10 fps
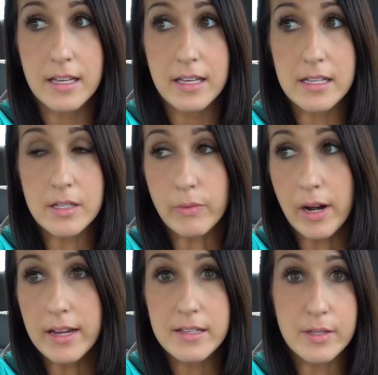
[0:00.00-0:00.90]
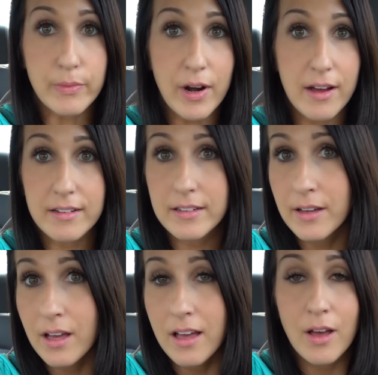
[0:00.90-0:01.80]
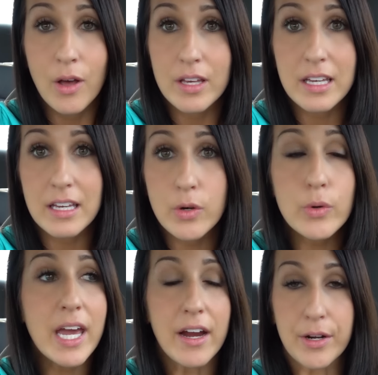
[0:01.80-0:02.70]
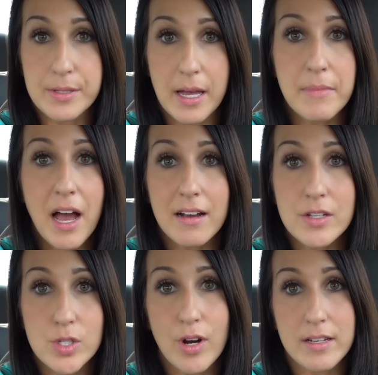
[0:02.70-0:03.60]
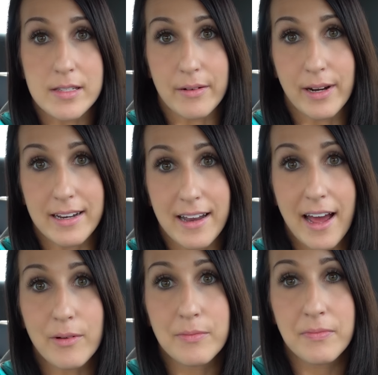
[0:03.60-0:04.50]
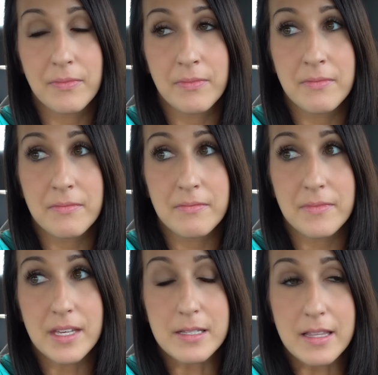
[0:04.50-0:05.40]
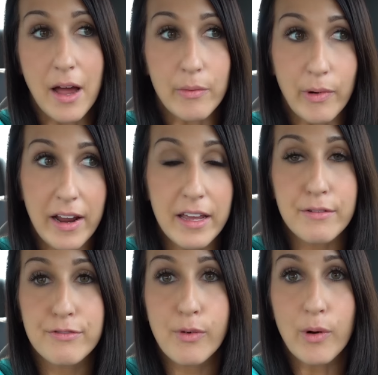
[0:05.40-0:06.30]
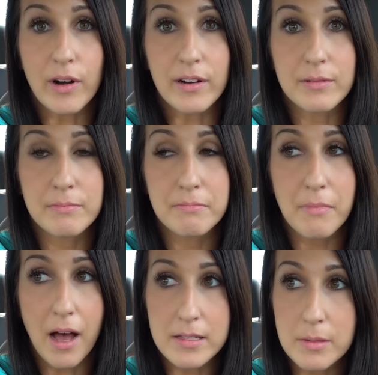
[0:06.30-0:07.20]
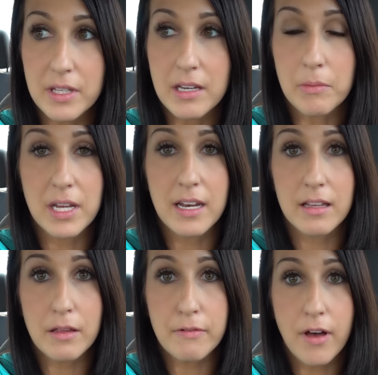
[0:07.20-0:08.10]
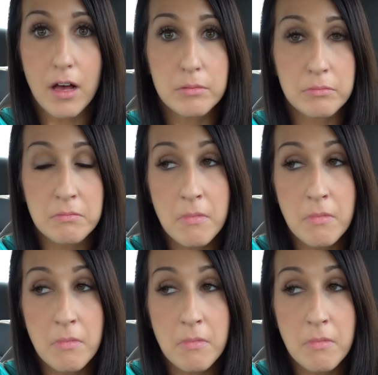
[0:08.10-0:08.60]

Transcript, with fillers: Is it right? Is it wrong? Who cares? I'm not going to stress it right now. Is that right for possibly competing in the fall?